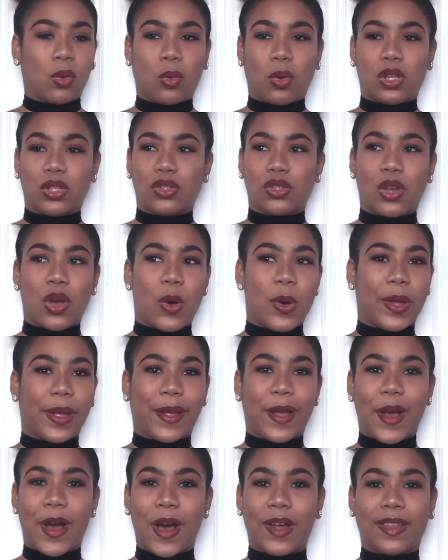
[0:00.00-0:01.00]
what's going
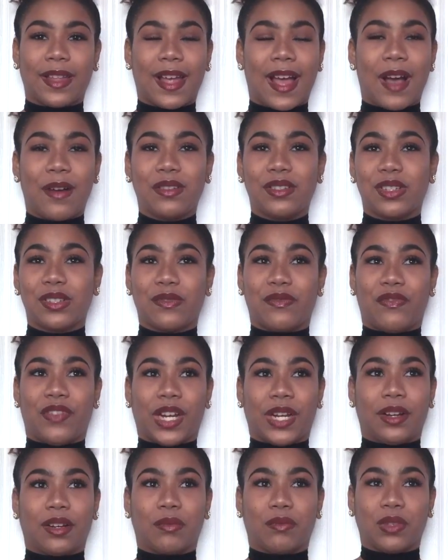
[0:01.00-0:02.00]
on? Like, I was just
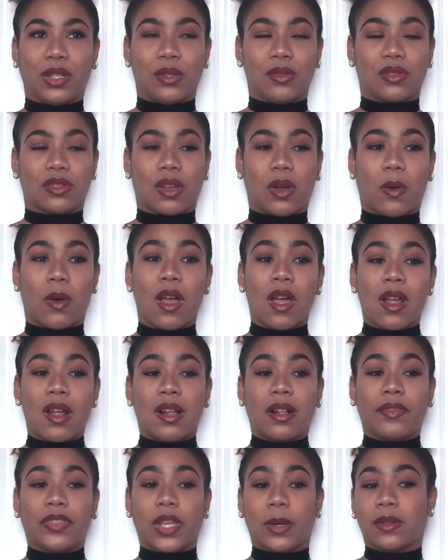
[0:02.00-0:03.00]
very confused. So
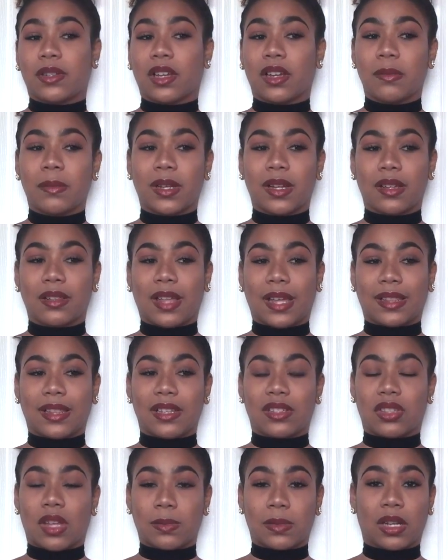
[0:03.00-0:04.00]
they were talking about, like, they
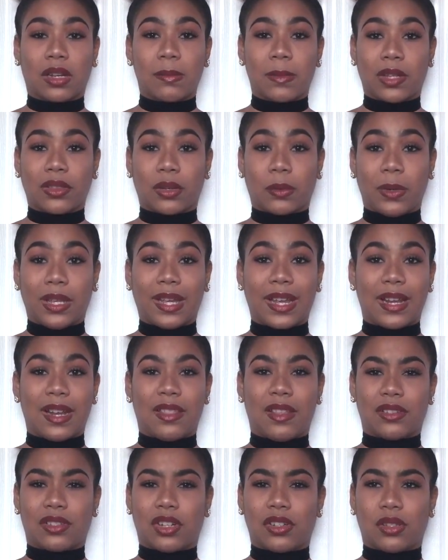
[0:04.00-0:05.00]
stopped talking about their weekend and
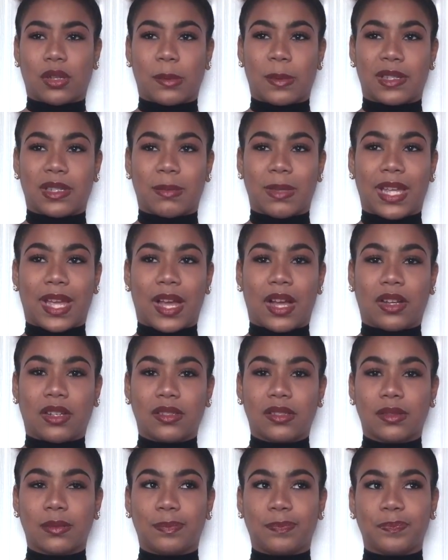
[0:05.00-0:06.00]
they started talking about something
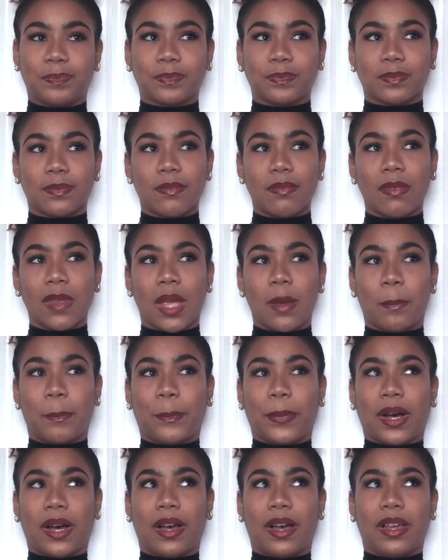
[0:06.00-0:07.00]
else.
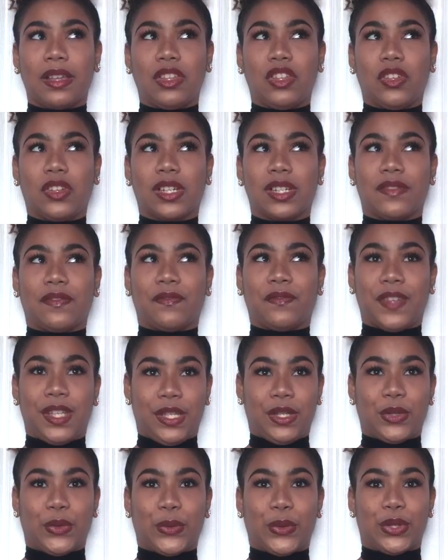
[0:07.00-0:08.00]
But you could
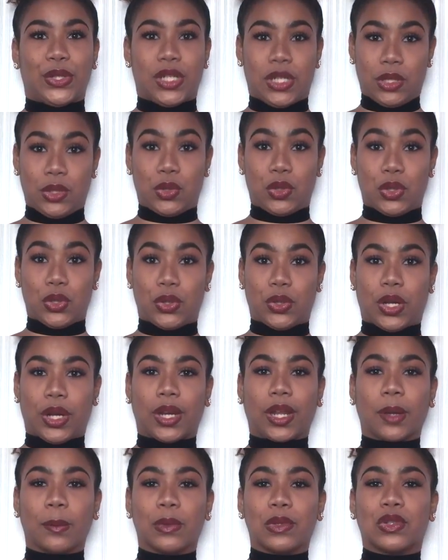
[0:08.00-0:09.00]
feel the tension. Like,
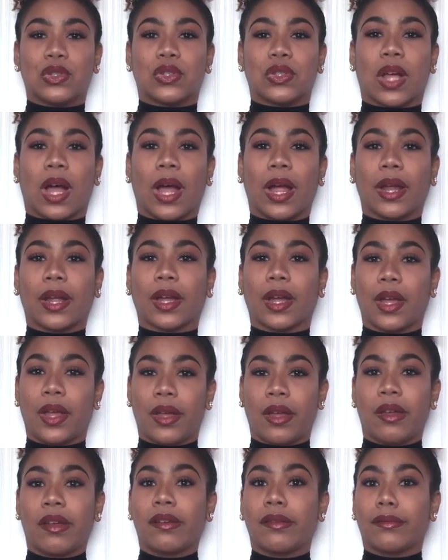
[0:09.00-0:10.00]
it was just, like,
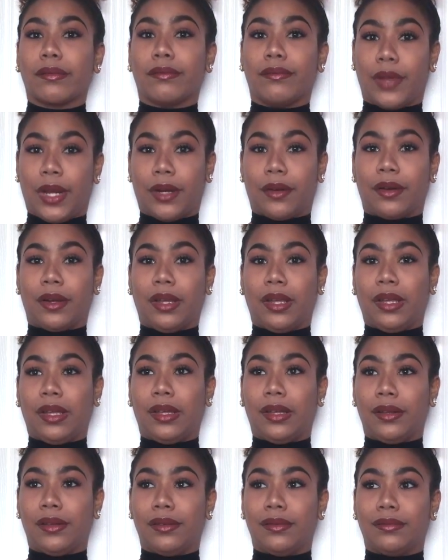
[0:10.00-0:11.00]

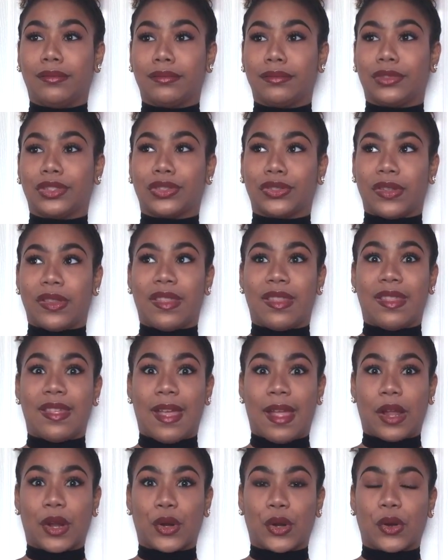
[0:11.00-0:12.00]
very just
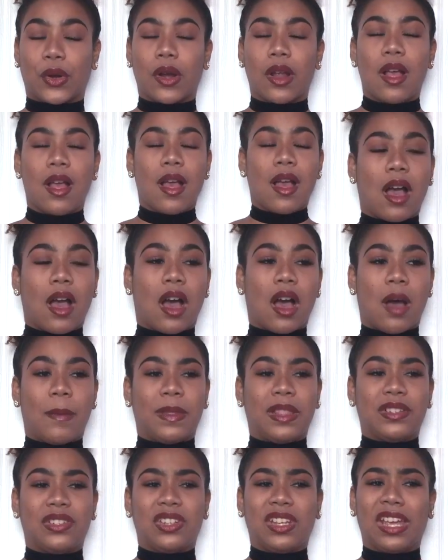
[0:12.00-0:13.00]
there. And
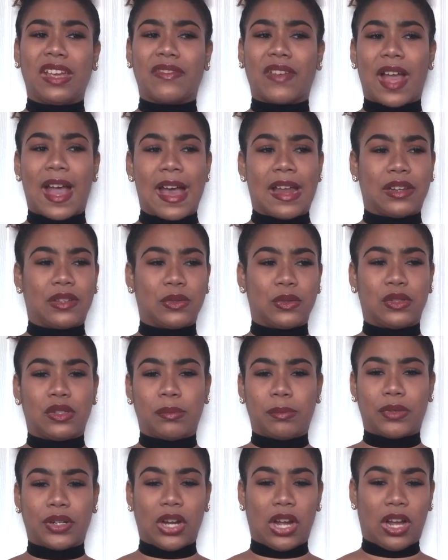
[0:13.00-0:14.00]
then she gave attitude to
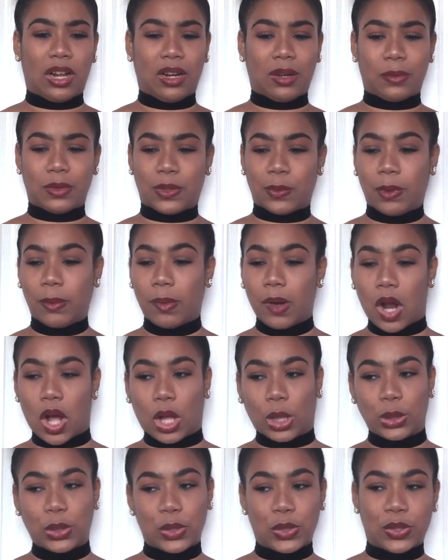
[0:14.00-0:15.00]
Brianna, which we were
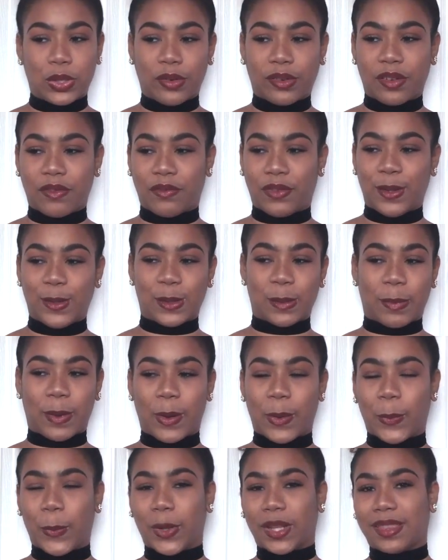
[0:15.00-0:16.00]
all just so confused
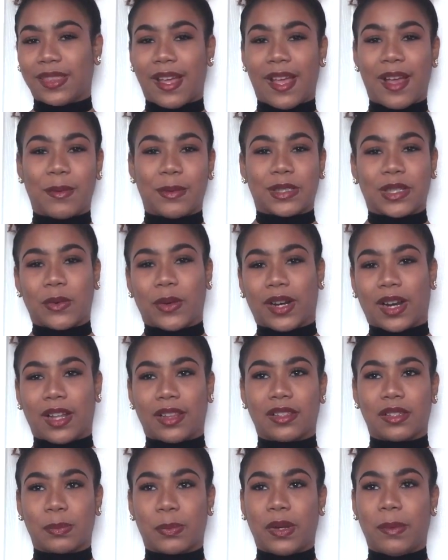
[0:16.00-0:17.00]
about what the hell was going on
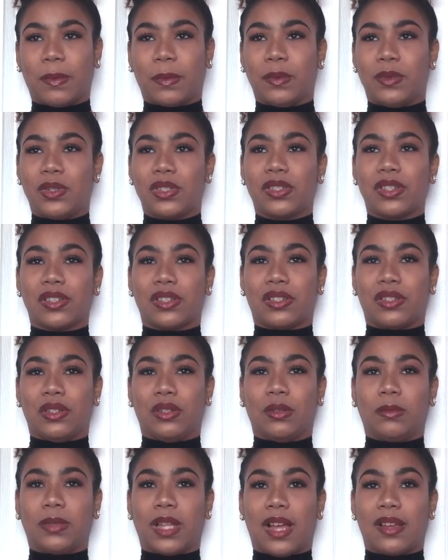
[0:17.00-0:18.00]
at this point. But we just
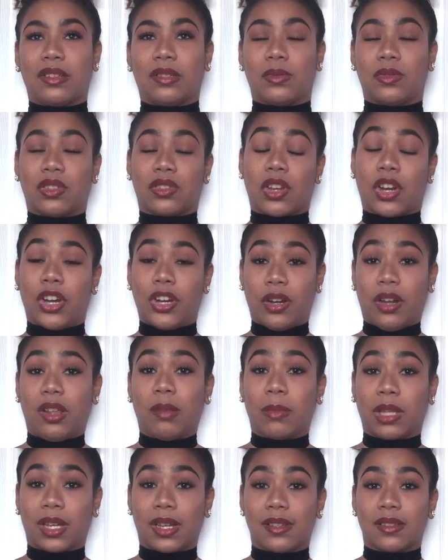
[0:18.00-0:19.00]
assumed that she was just
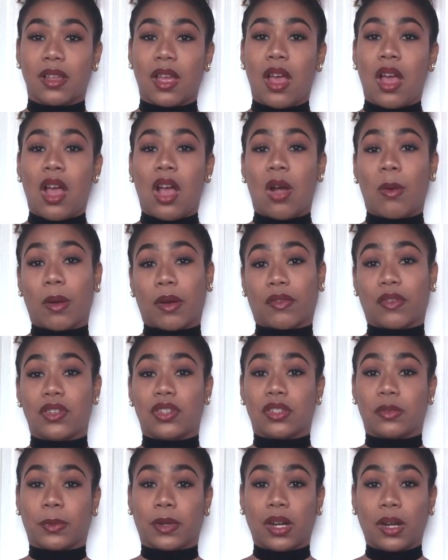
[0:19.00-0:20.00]
hurting because her boyfriend
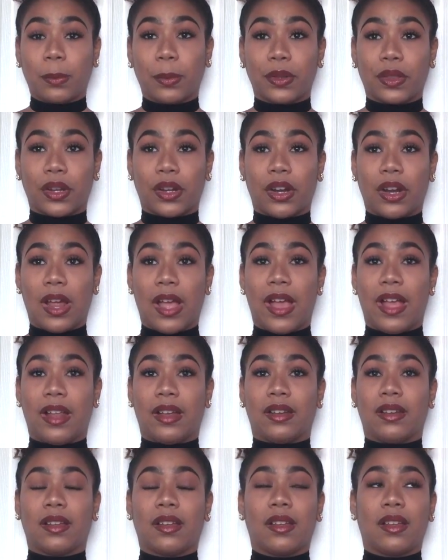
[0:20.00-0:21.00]
just broke up with her,
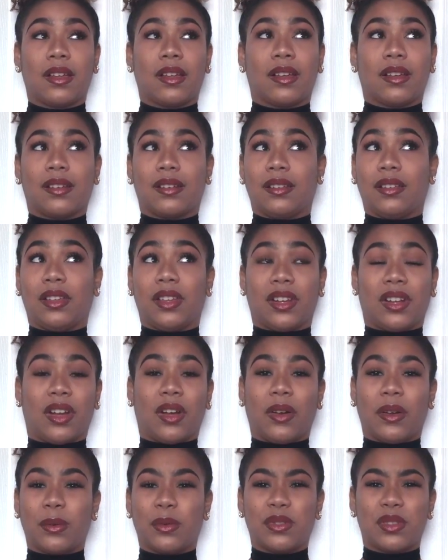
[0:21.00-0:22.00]
and, you
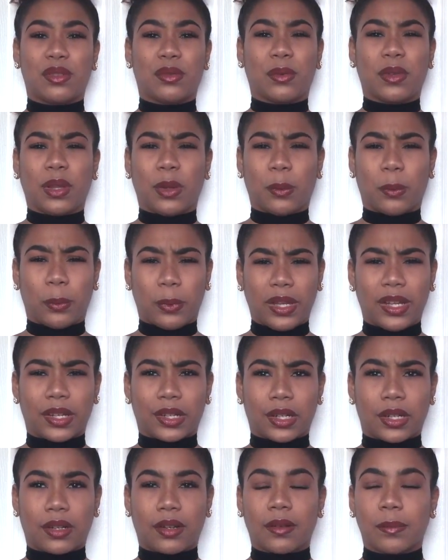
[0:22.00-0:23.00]
know, it was just really
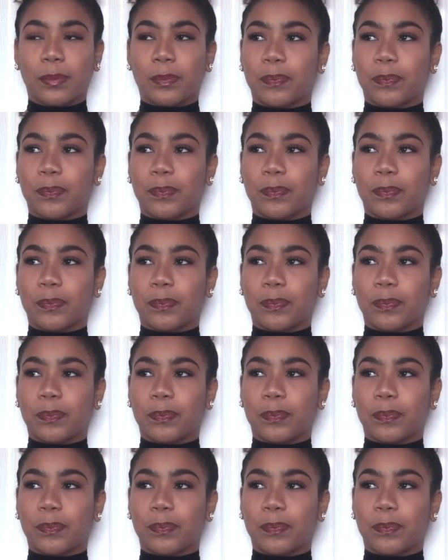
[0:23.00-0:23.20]
weird.